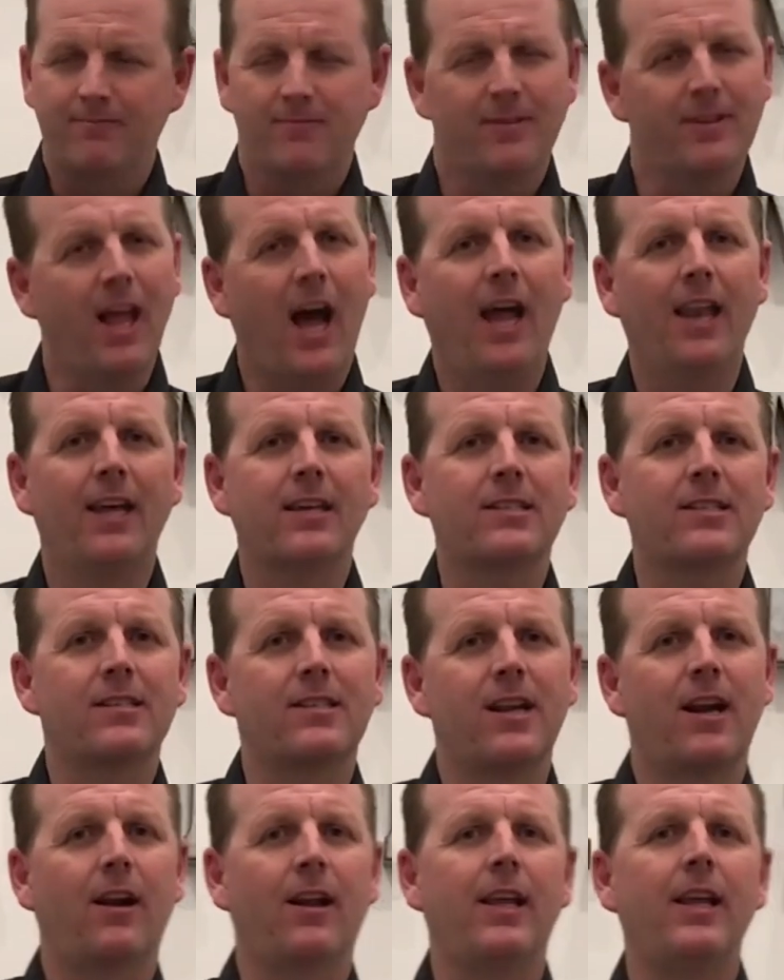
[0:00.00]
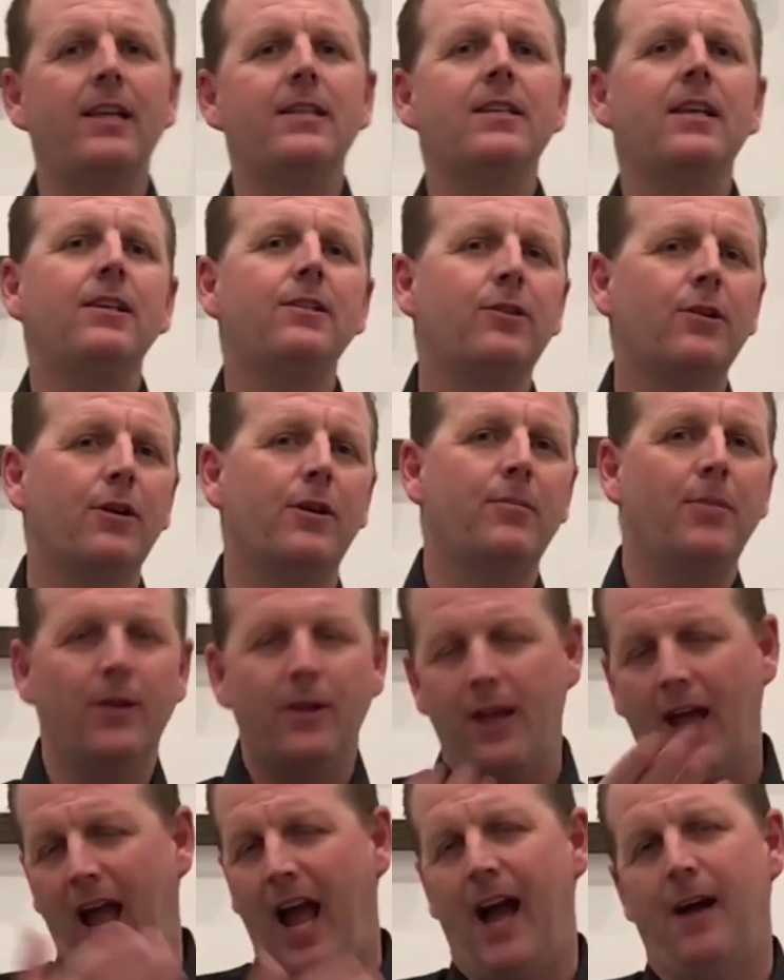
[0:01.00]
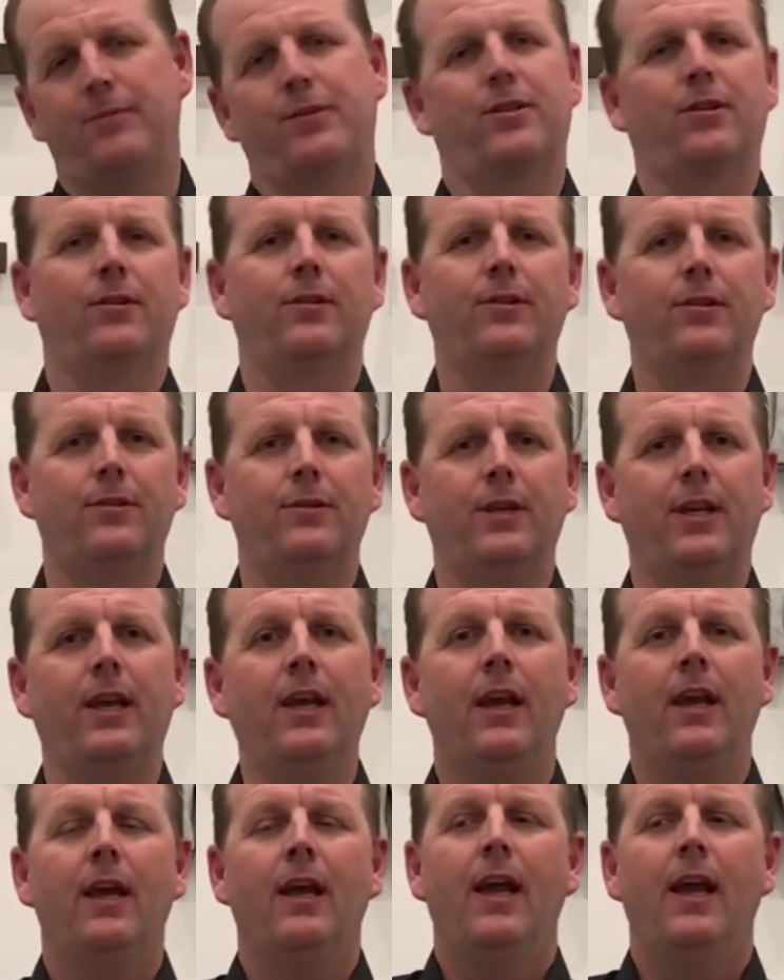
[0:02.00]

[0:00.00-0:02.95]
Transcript: Not necessarily easy. Doable? Absolutely.